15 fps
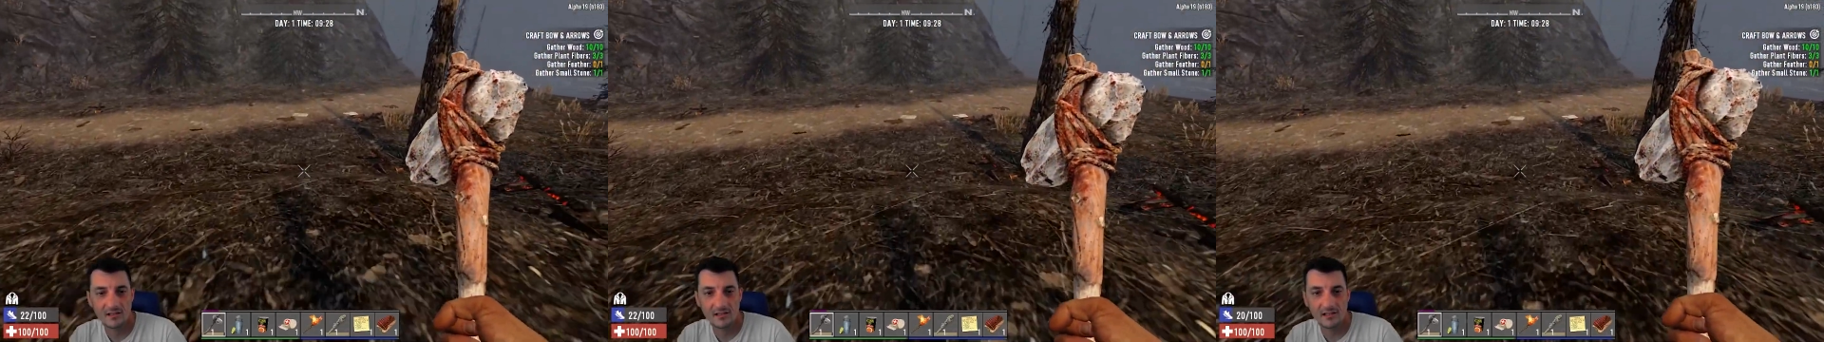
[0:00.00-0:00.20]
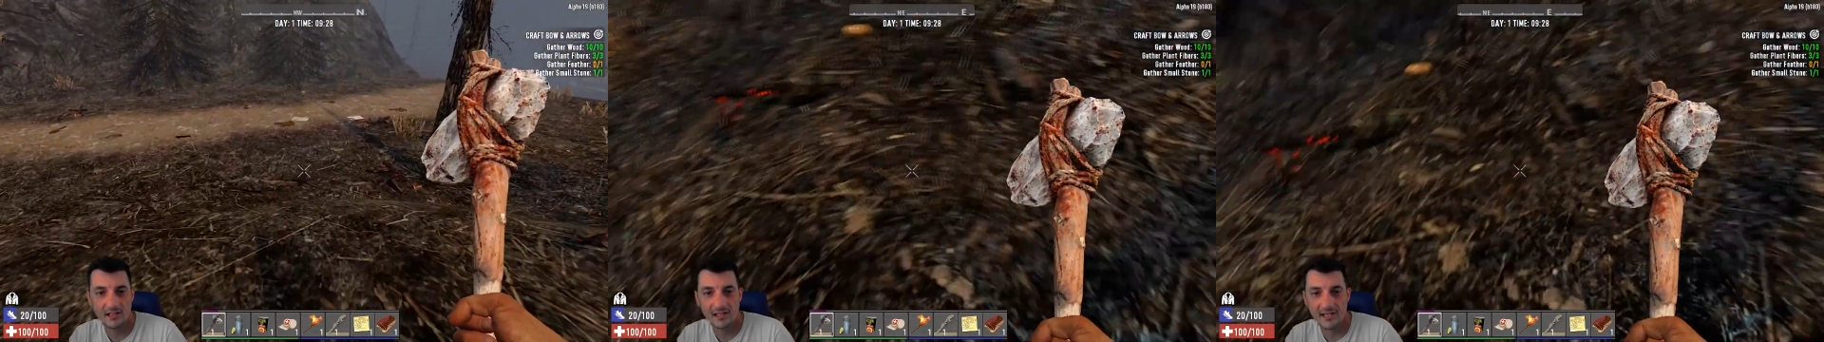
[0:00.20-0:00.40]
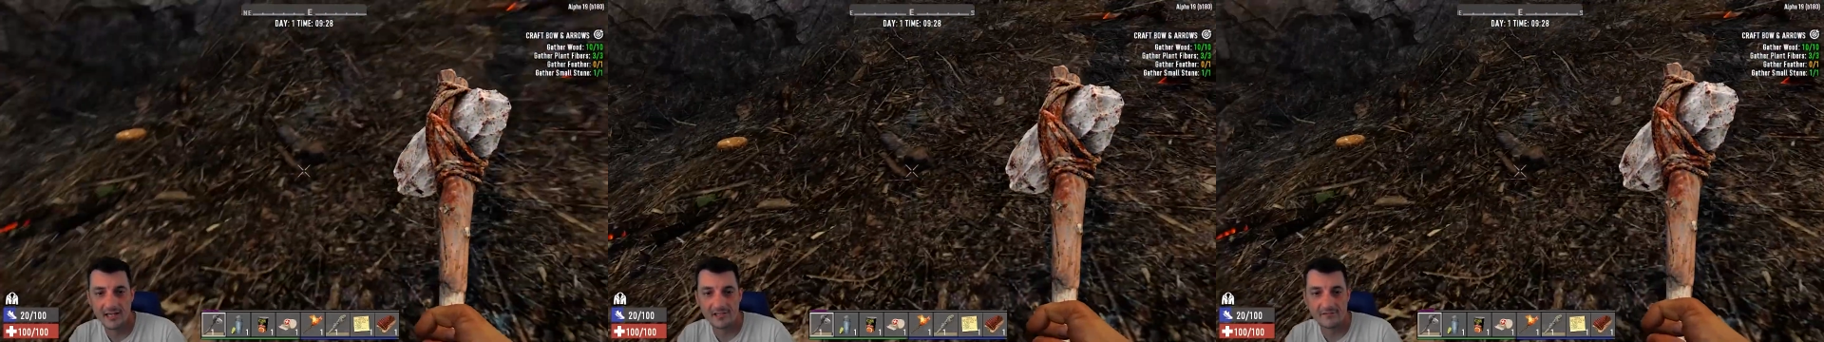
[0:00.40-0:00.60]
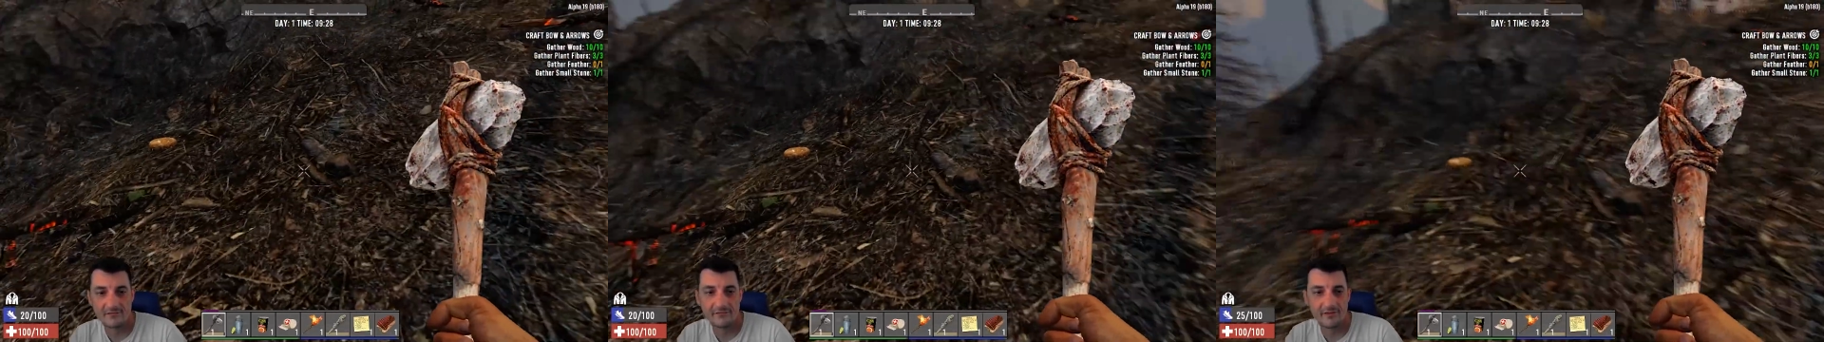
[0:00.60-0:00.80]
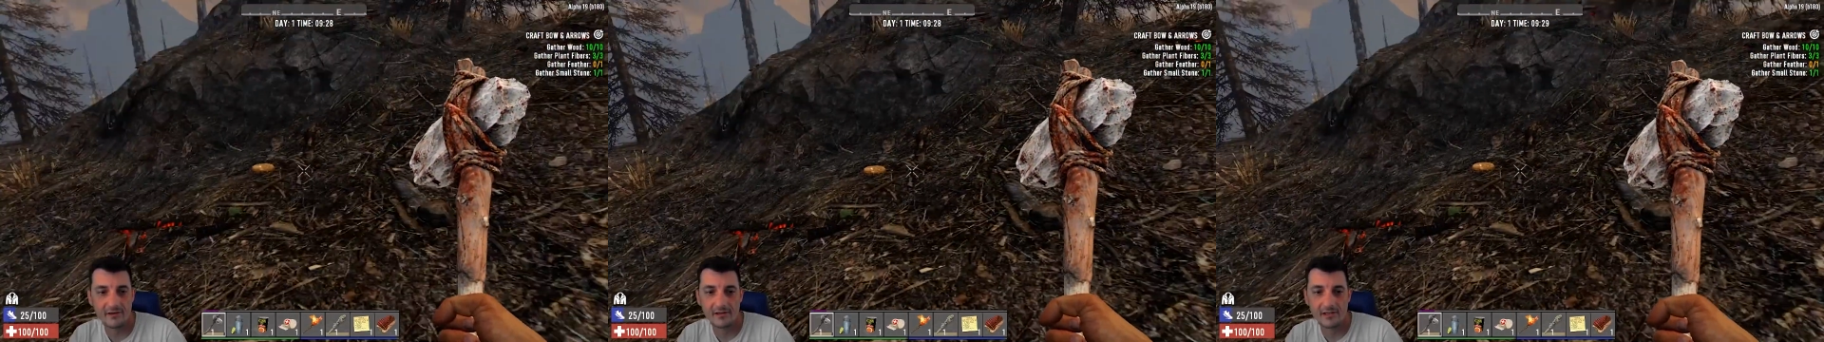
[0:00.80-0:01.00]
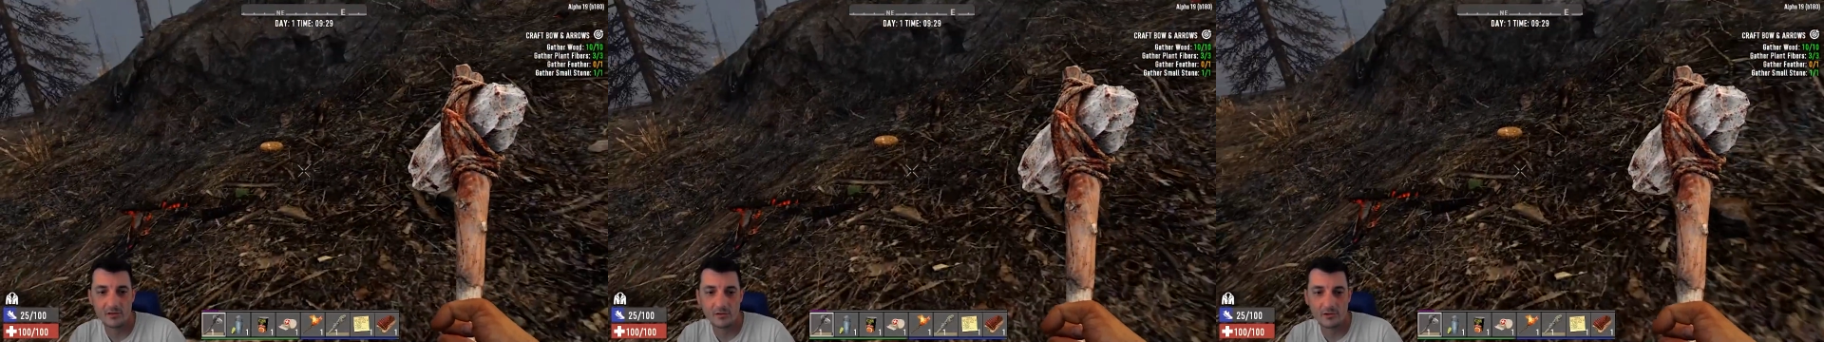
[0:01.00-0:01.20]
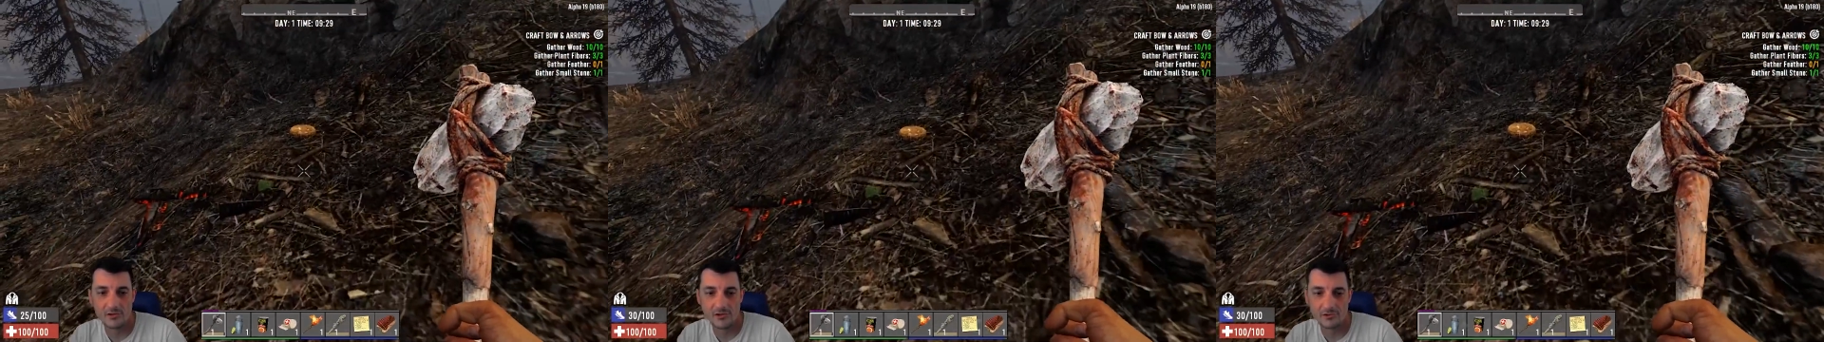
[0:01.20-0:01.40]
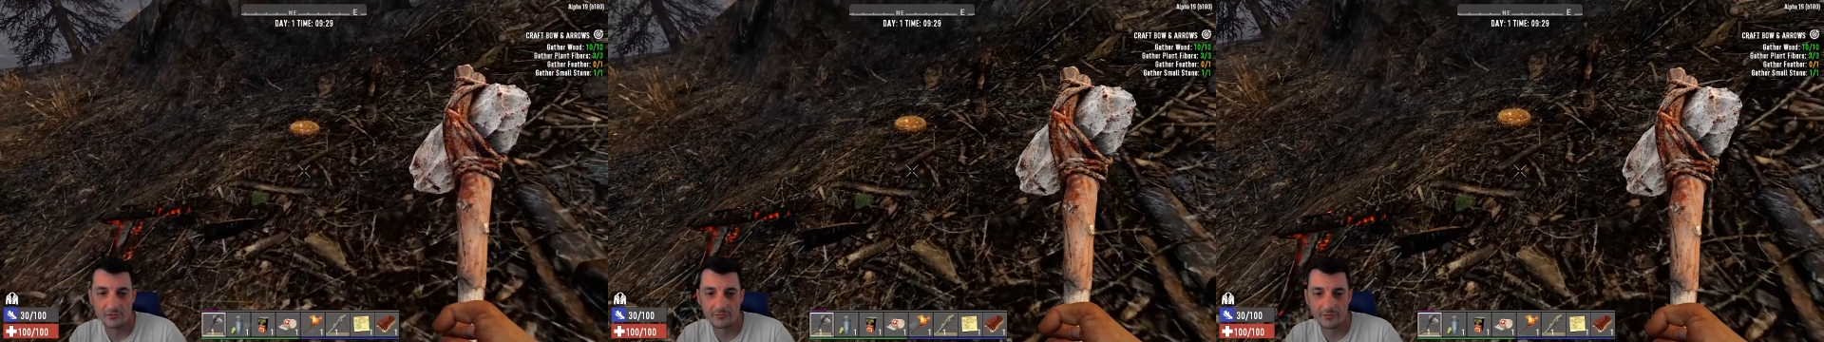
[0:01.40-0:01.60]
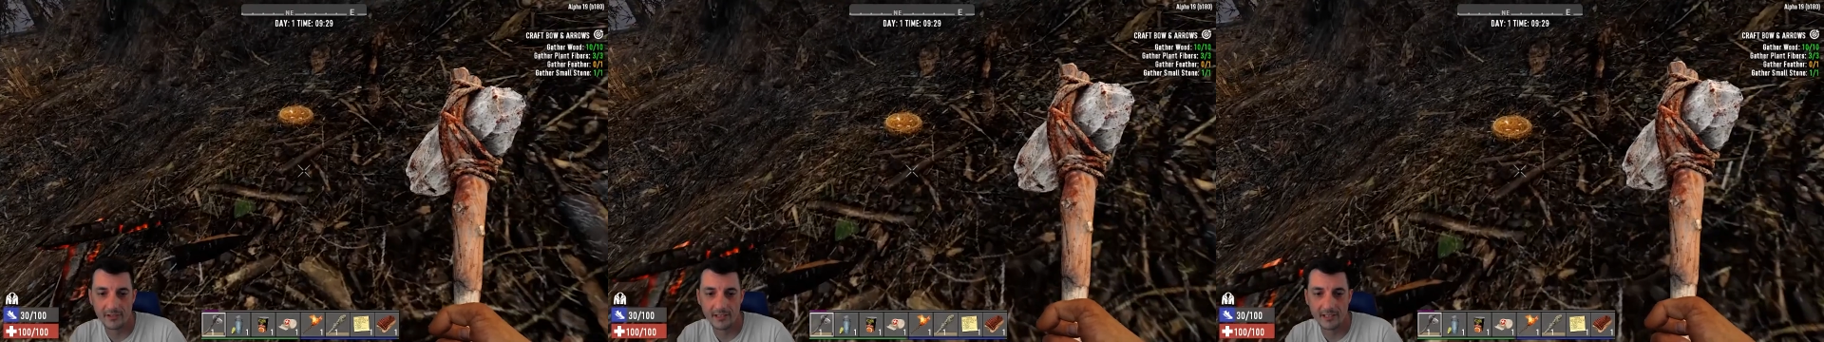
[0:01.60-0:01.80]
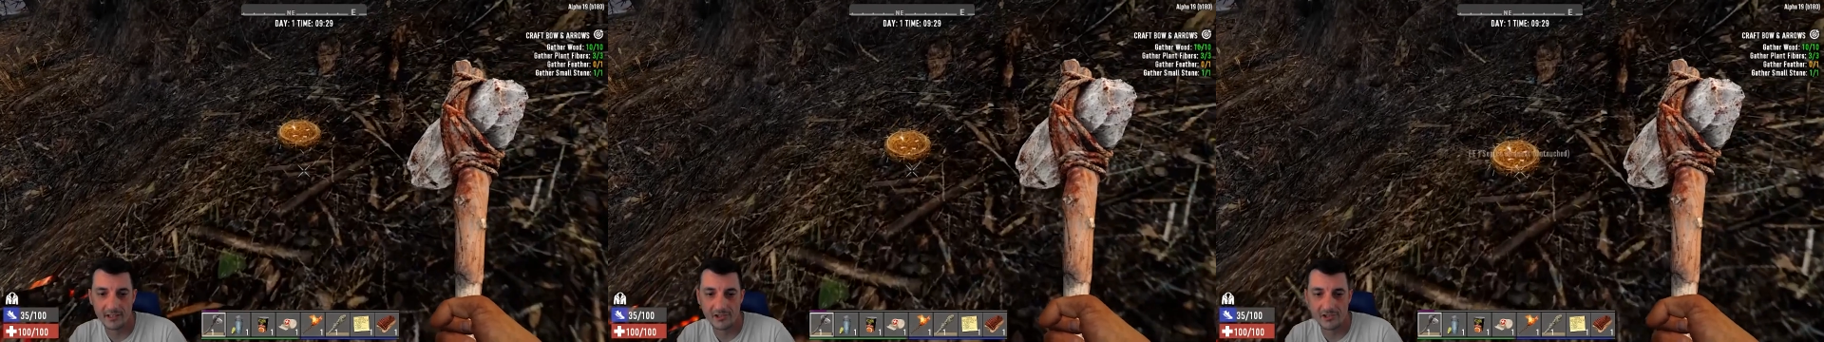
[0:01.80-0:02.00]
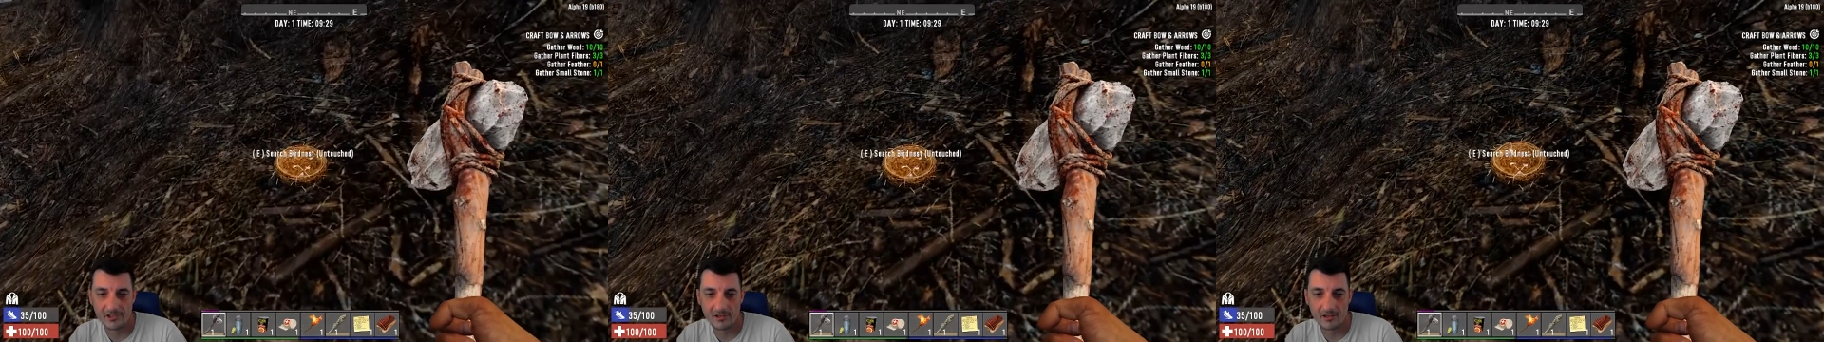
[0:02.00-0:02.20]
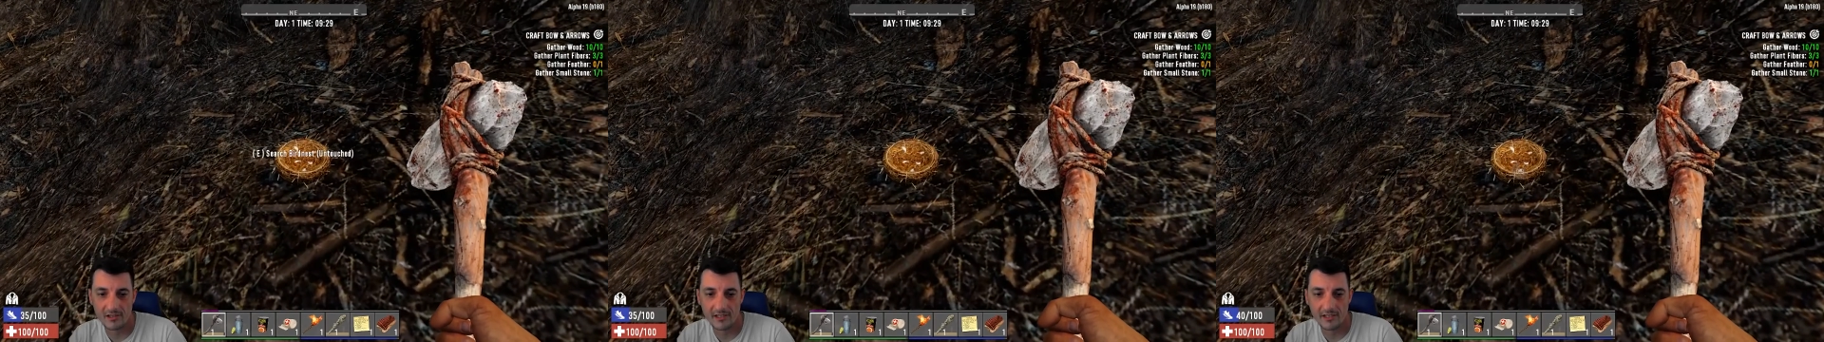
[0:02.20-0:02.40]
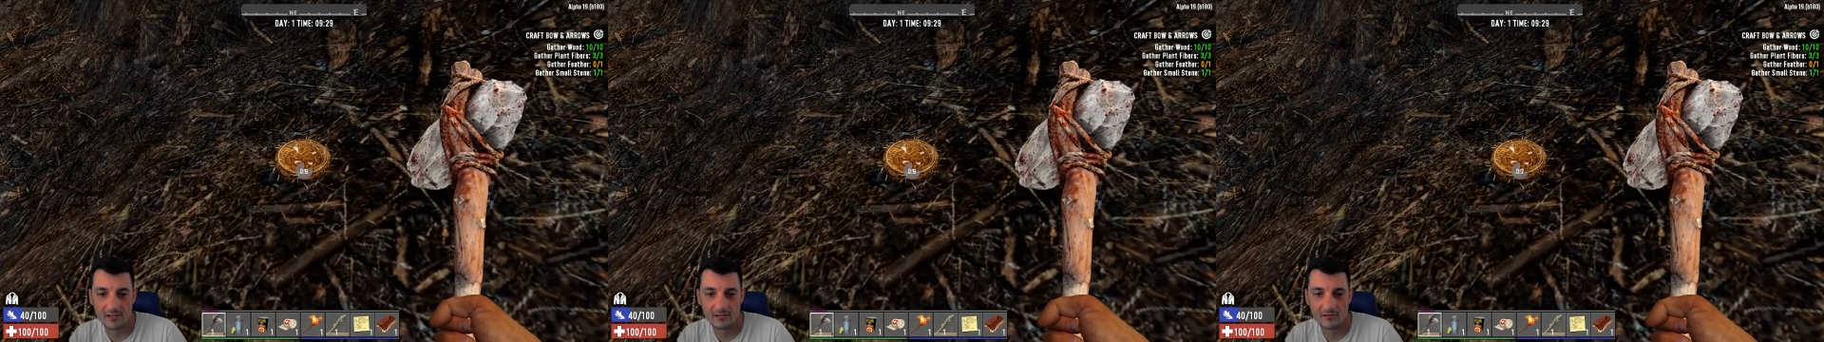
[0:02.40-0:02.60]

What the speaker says: and that is very crucial for getting started